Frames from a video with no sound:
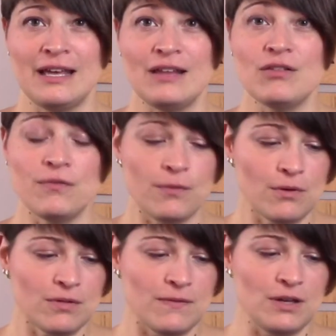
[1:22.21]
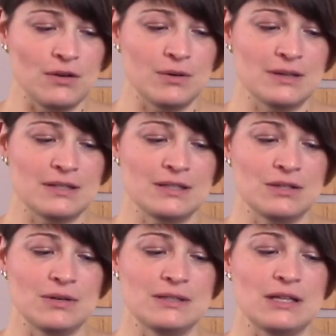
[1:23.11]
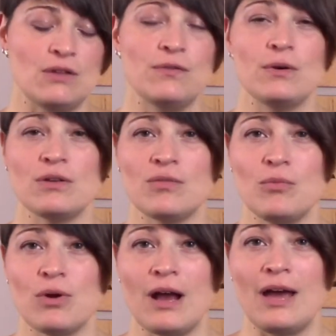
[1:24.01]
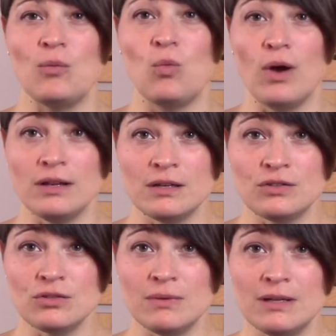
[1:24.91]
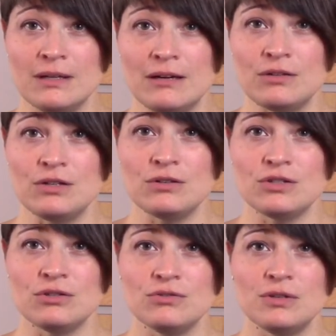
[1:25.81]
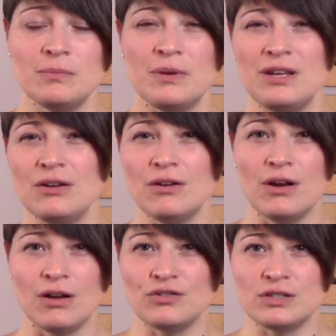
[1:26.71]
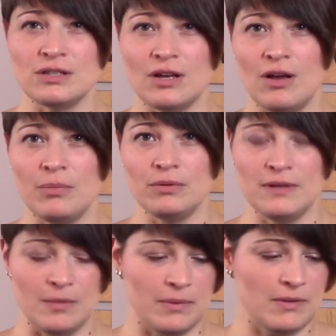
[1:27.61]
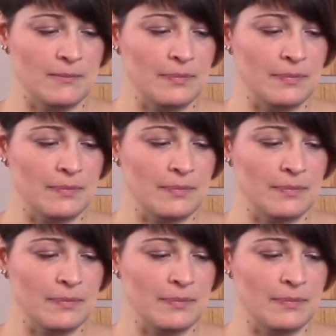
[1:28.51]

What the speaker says: In the fourth video in this series, I'll focus more on what to read aloud to your children, but here are just a couple tips.